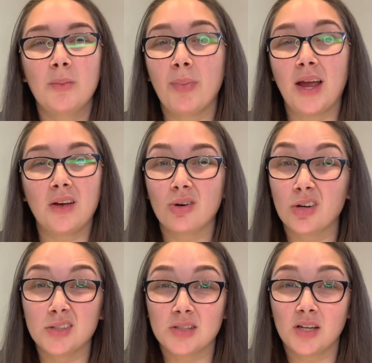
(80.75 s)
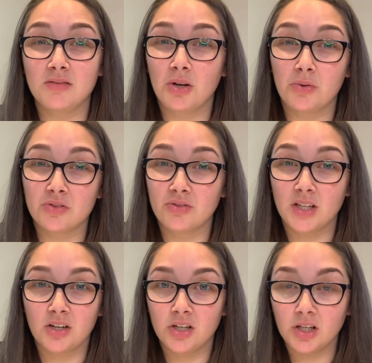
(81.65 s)
buying colors that no one's
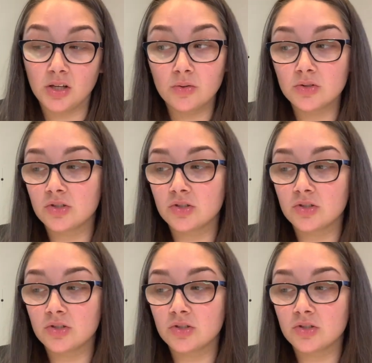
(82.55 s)
really going to use.